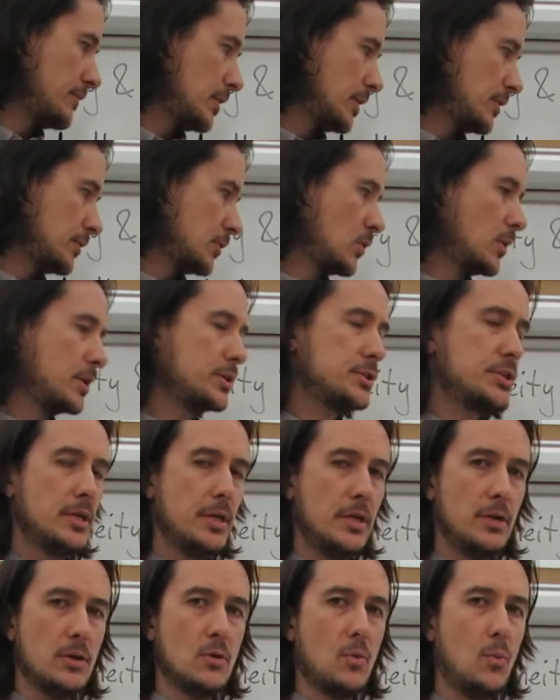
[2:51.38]
another question
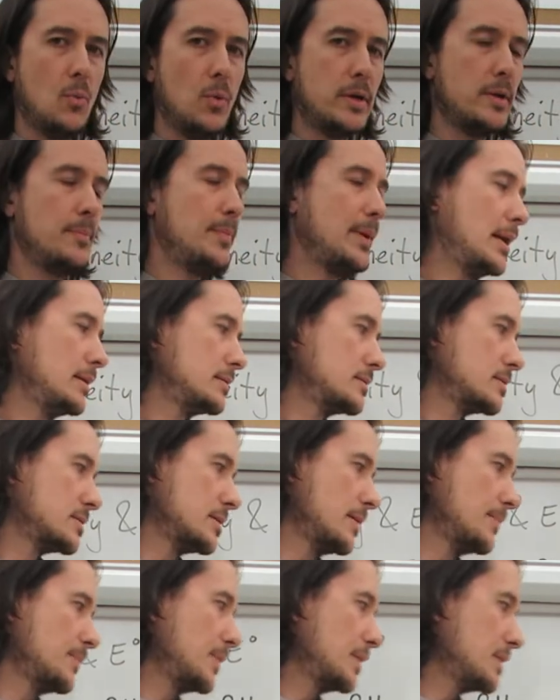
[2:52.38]
here. What about
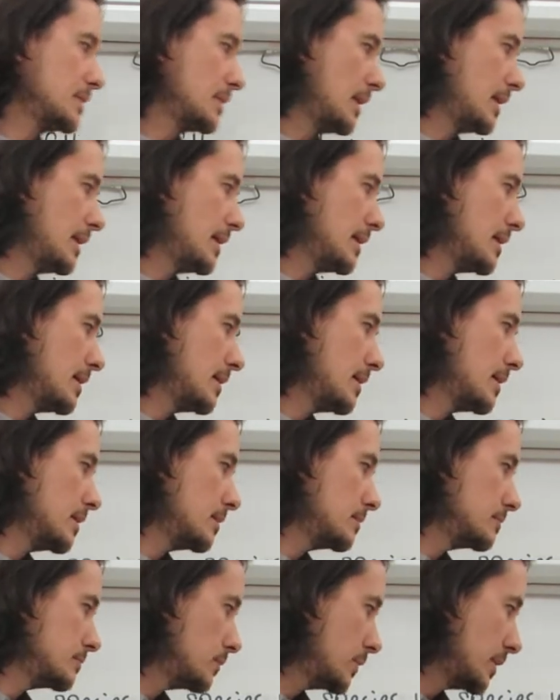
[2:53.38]
something like,
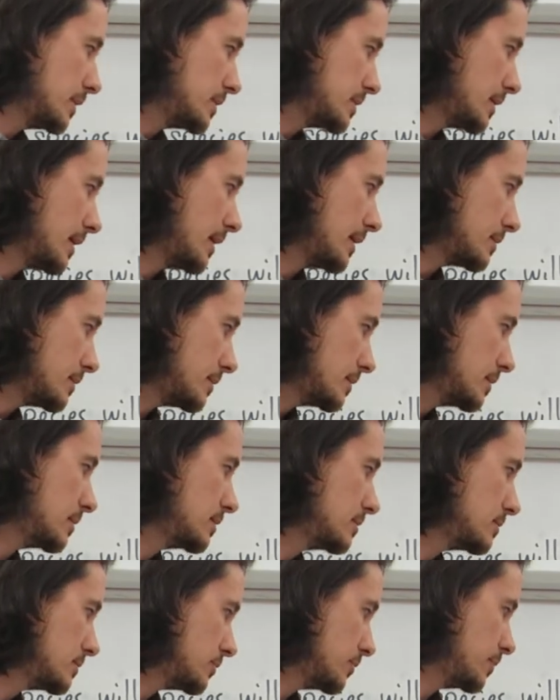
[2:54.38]
what is that?
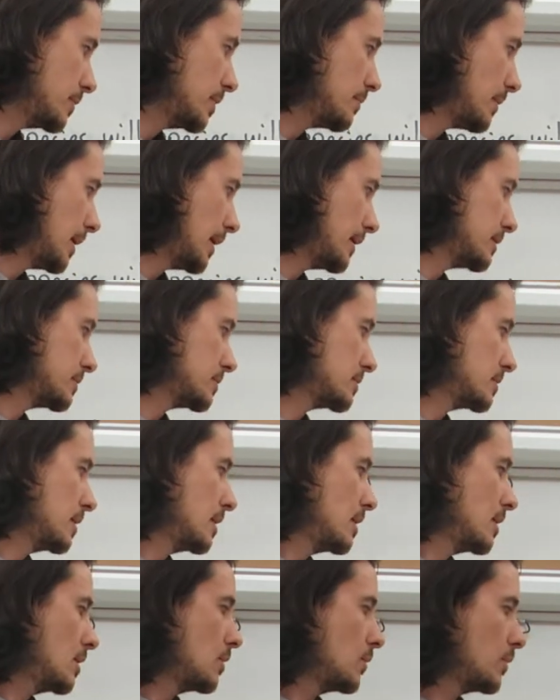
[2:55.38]
Minus.
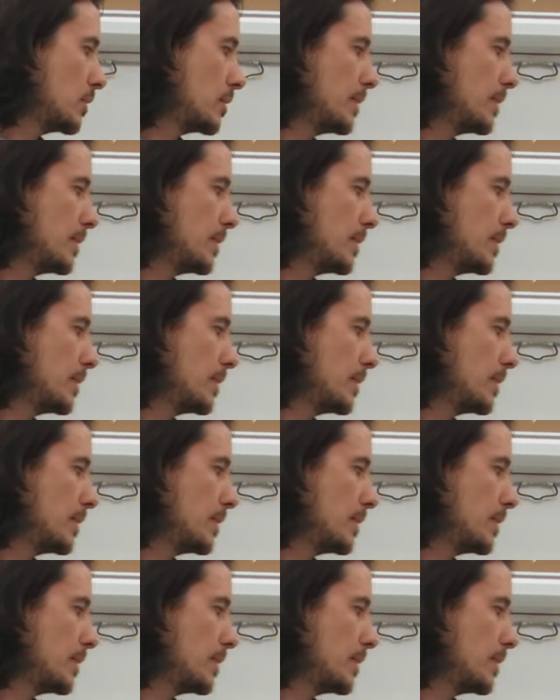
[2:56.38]
What